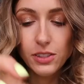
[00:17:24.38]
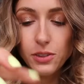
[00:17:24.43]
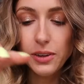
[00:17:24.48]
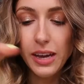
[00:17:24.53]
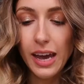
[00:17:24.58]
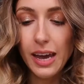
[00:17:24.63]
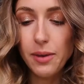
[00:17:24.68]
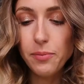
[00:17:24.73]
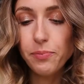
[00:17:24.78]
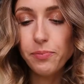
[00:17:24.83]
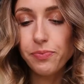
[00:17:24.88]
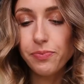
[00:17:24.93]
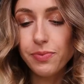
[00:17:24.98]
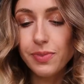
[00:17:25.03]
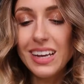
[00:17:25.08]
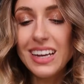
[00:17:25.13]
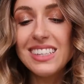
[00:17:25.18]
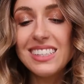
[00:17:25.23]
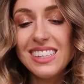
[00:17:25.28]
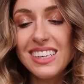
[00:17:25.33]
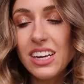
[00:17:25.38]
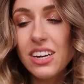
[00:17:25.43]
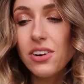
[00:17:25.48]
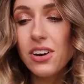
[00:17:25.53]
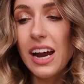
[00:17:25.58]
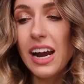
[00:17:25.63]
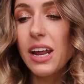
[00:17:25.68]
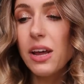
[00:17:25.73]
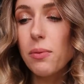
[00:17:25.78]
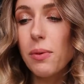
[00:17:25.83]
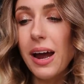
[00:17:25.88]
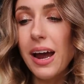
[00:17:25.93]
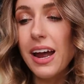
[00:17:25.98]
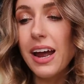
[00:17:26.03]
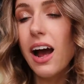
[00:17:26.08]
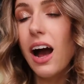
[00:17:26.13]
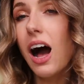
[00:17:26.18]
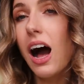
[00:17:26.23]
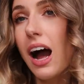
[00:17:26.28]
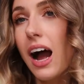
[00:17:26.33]
It's okay. It's here
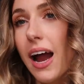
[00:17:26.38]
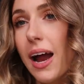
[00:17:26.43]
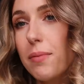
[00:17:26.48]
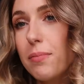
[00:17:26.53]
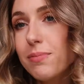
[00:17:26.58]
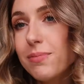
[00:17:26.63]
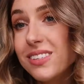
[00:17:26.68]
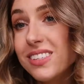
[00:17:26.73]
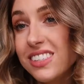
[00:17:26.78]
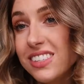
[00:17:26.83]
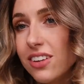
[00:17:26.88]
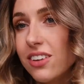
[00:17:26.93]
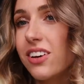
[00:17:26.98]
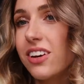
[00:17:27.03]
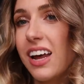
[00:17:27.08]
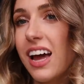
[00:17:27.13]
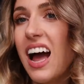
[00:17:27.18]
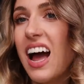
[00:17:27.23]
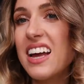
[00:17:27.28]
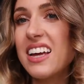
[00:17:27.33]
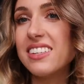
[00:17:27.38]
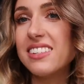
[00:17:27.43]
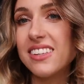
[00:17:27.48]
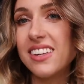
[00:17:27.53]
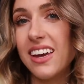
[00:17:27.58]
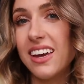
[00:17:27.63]
anyway. I'm still gonna ice